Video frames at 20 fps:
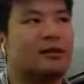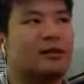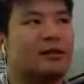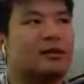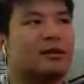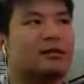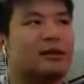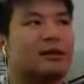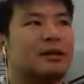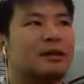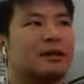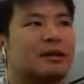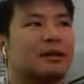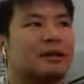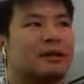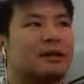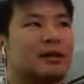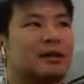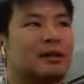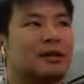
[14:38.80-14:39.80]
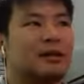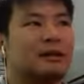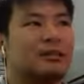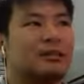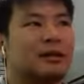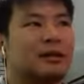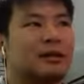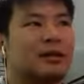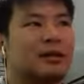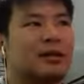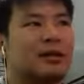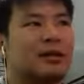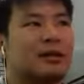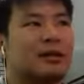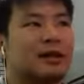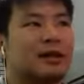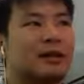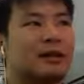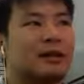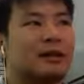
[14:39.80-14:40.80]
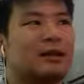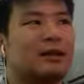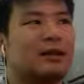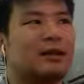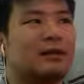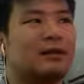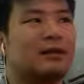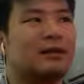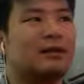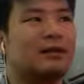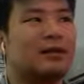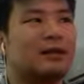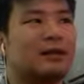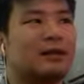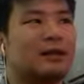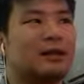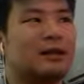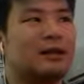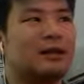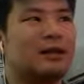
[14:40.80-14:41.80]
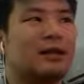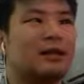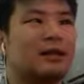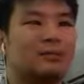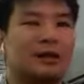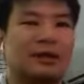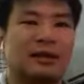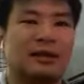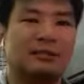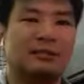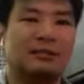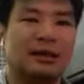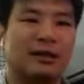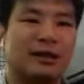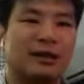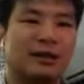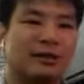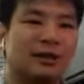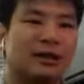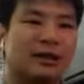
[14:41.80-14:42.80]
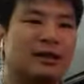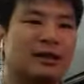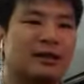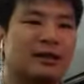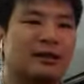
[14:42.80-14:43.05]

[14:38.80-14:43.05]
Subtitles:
but because of like this whole pandemic situation,